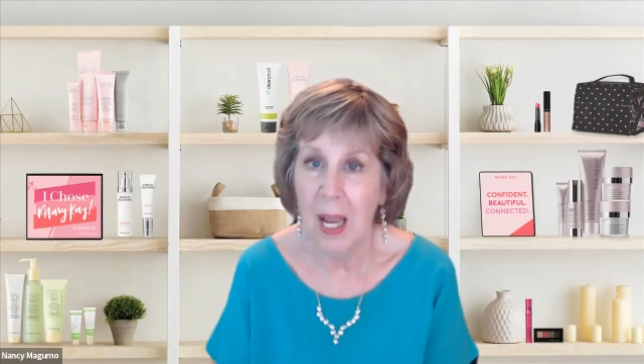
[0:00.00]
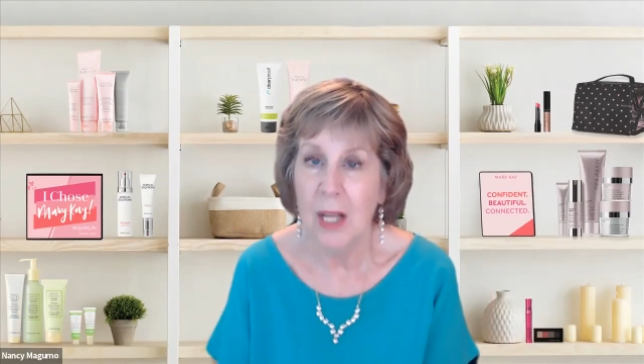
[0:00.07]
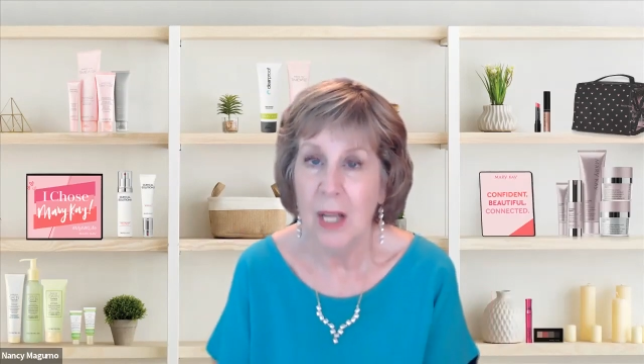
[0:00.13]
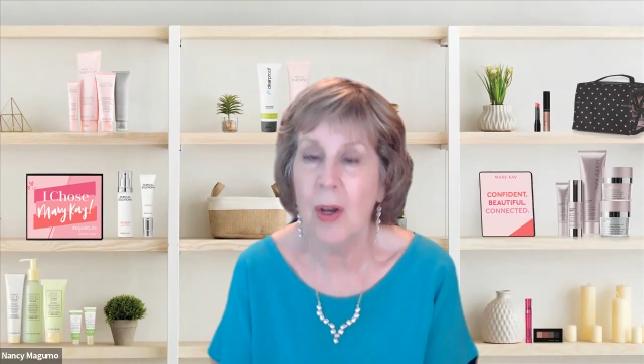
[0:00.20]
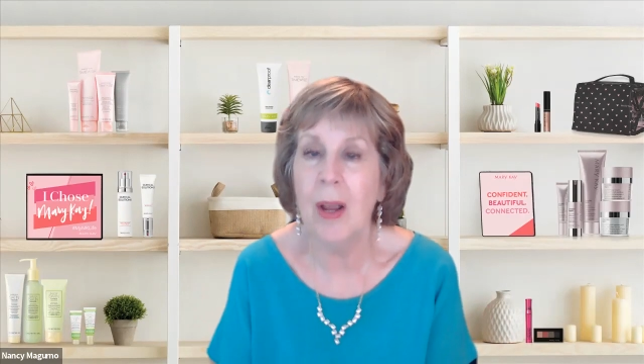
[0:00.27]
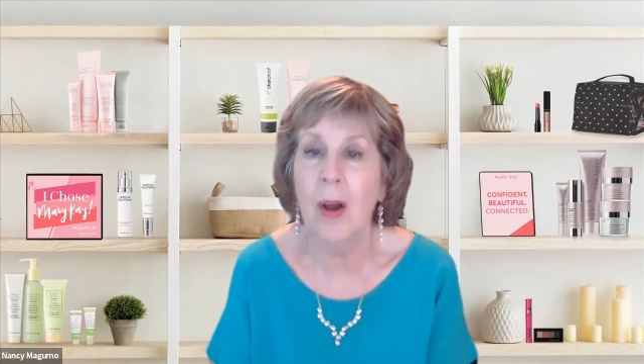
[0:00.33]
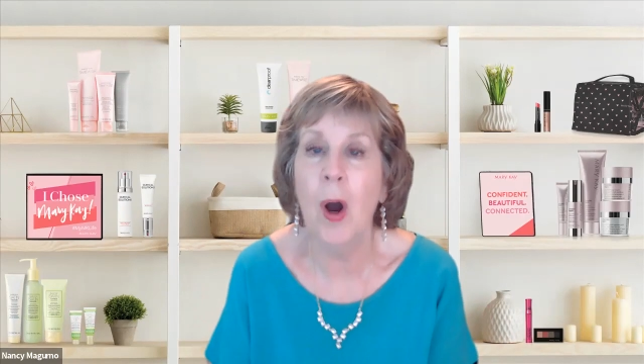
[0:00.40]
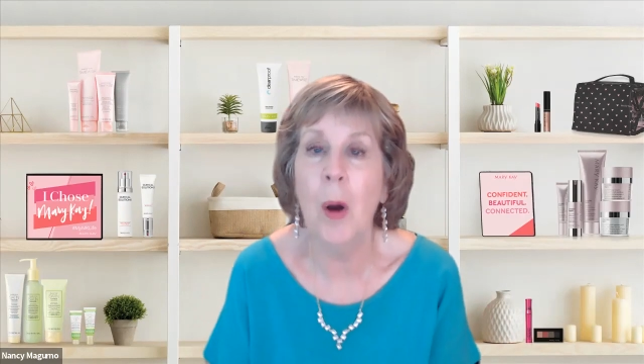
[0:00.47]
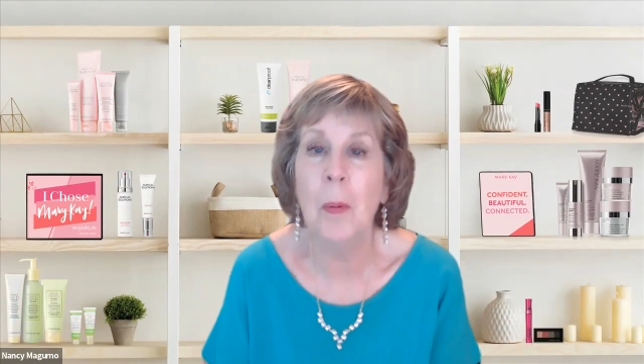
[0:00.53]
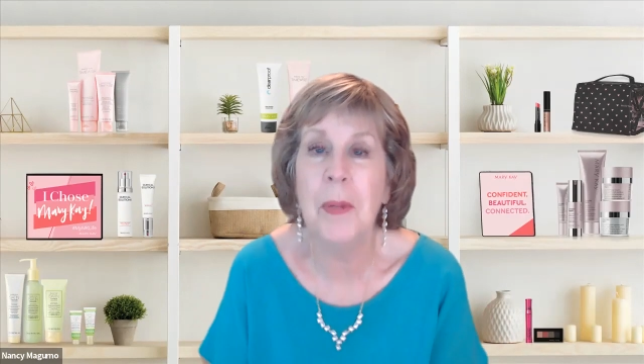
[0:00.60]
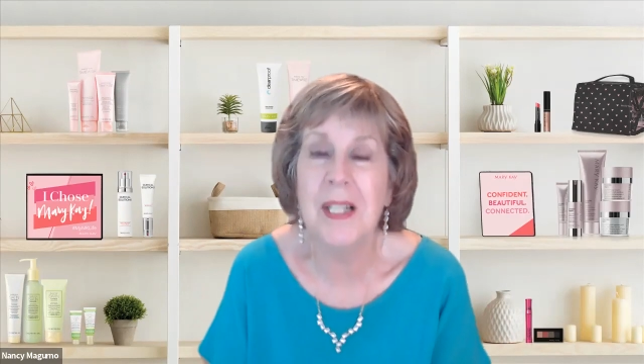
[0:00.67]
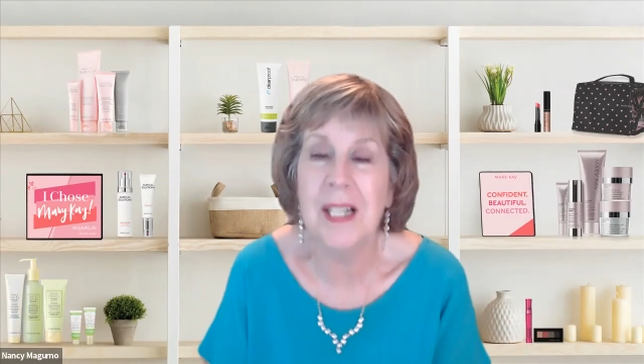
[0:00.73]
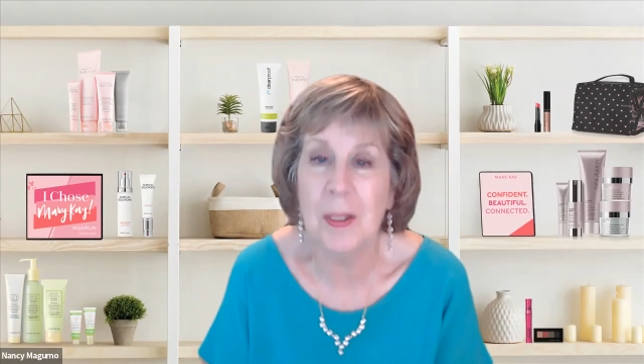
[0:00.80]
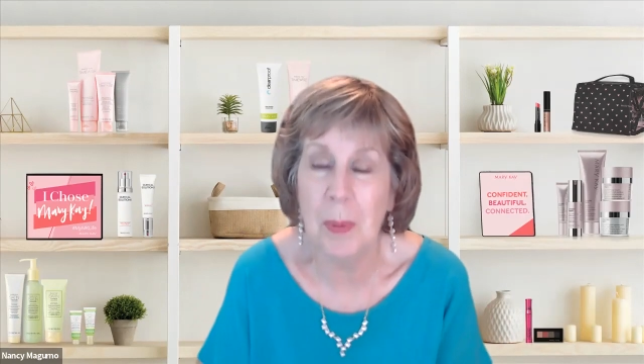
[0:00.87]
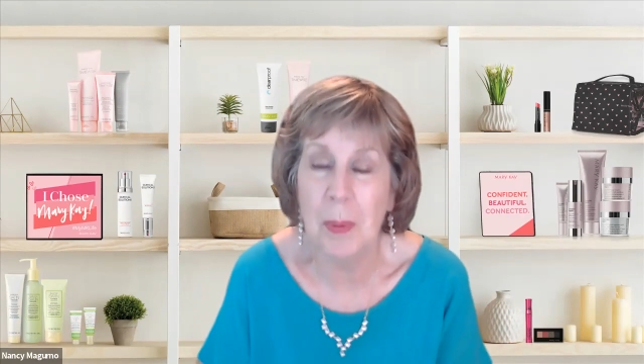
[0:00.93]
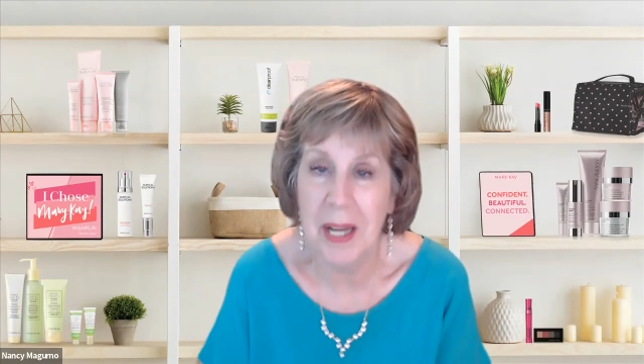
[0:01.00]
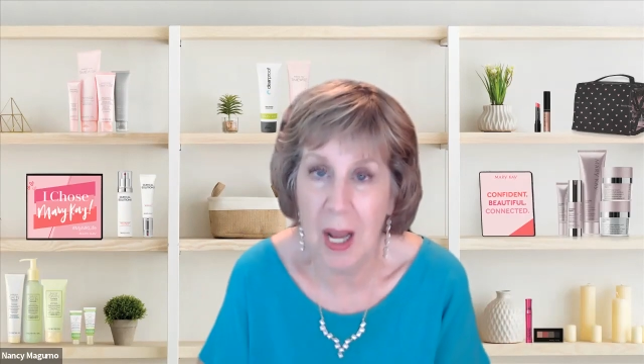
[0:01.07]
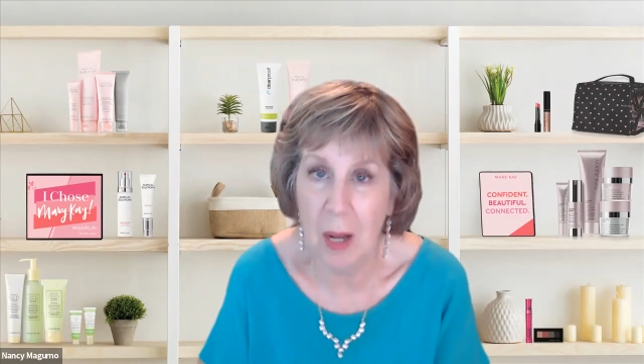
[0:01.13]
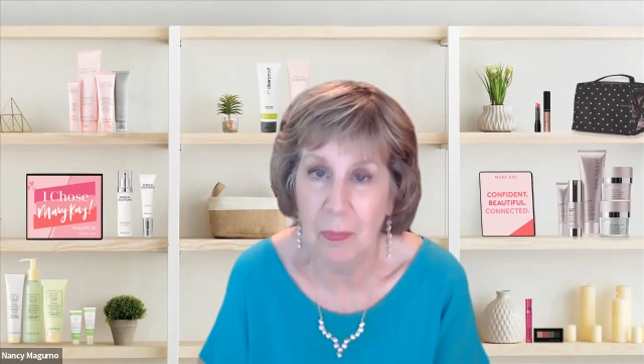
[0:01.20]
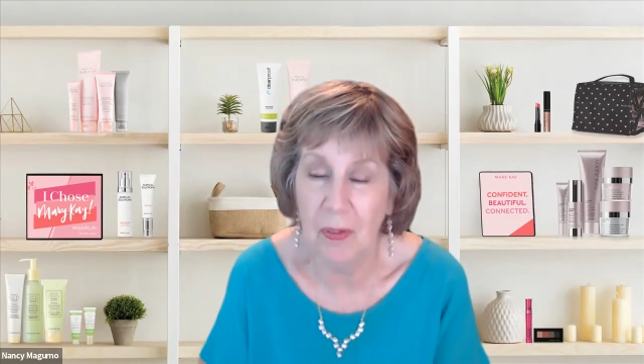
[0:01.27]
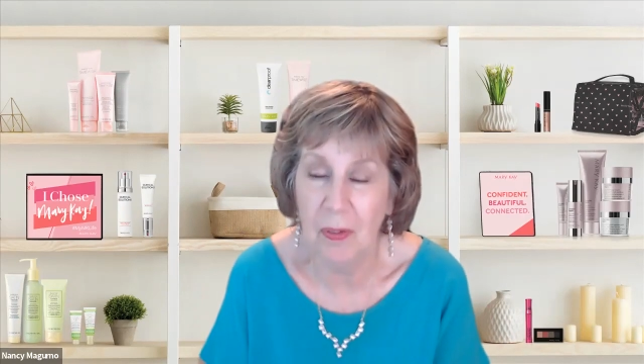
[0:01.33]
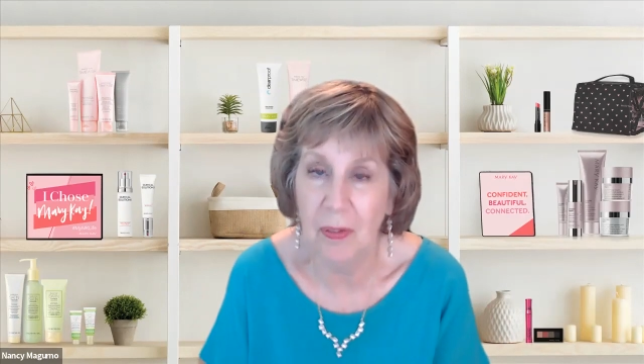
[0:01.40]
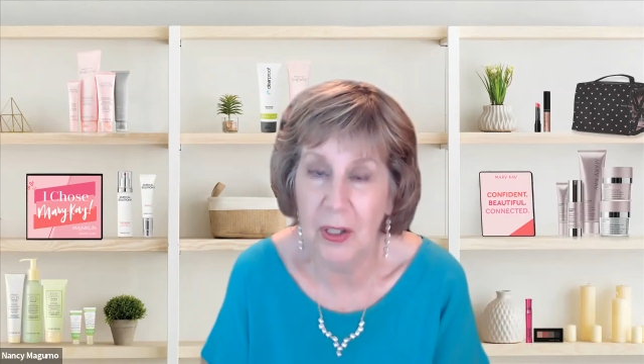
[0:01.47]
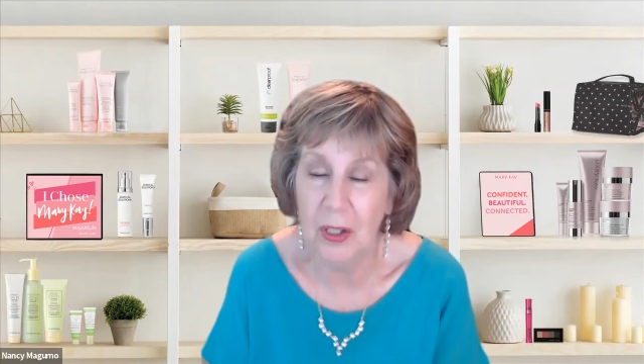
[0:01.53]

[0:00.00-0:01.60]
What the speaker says: So I hope this has been helpful for